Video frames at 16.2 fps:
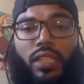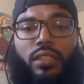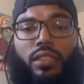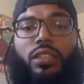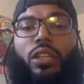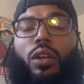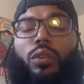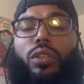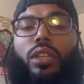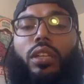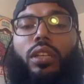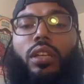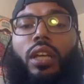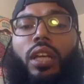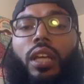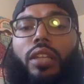
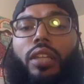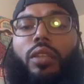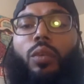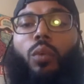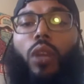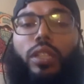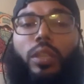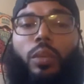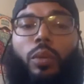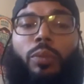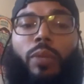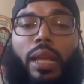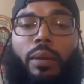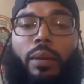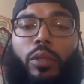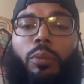the work that we've
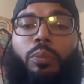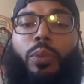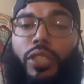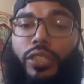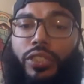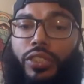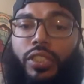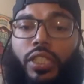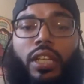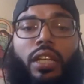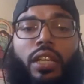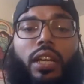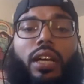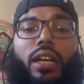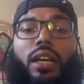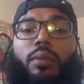been able to push
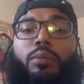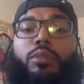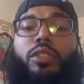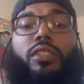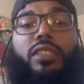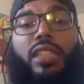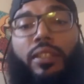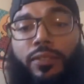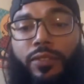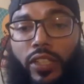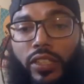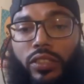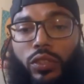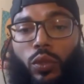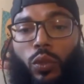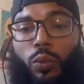to
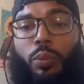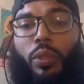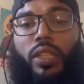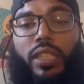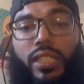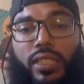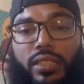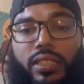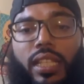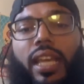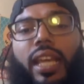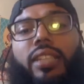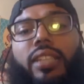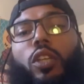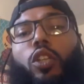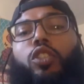defund school police
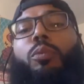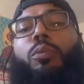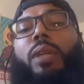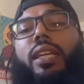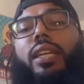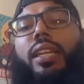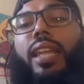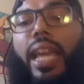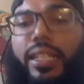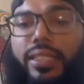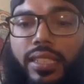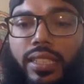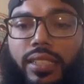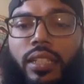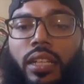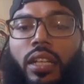has also been
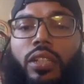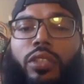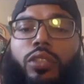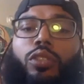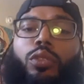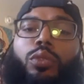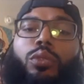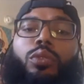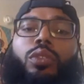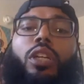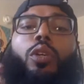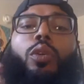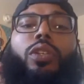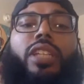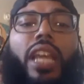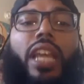connected to the
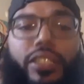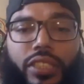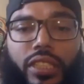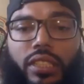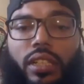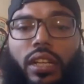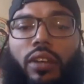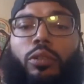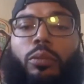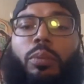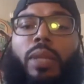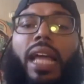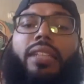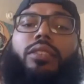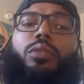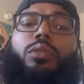creation of a
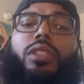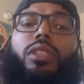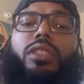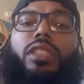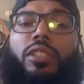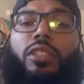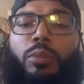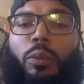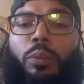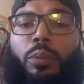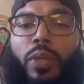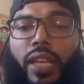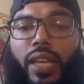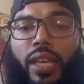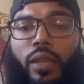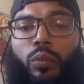Black Student Achievement
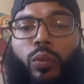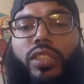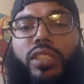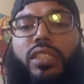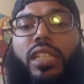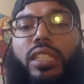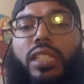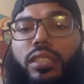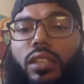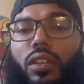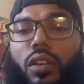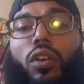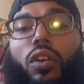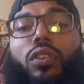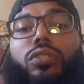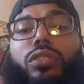Plan, which seeks to
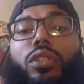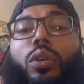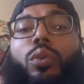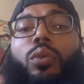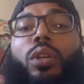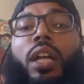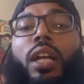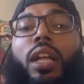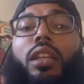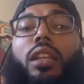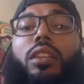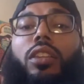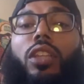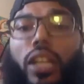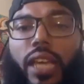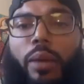also
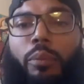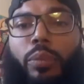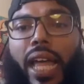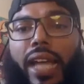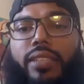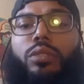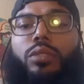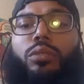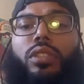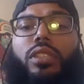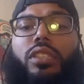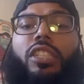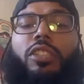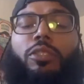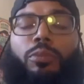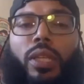look at Black student
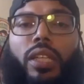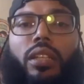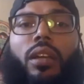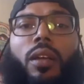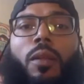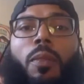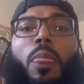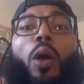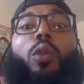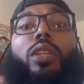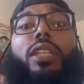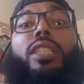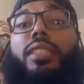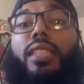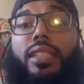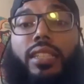achievement
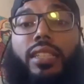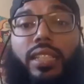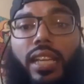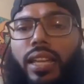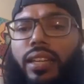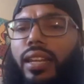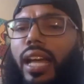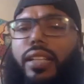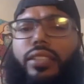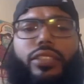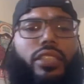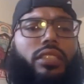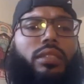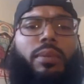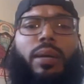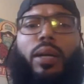holistically, and not
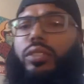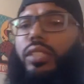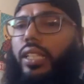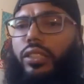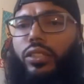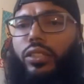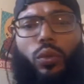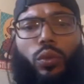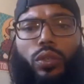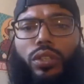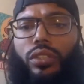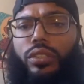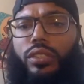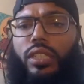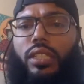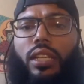just about test
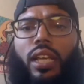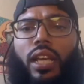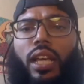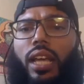scores and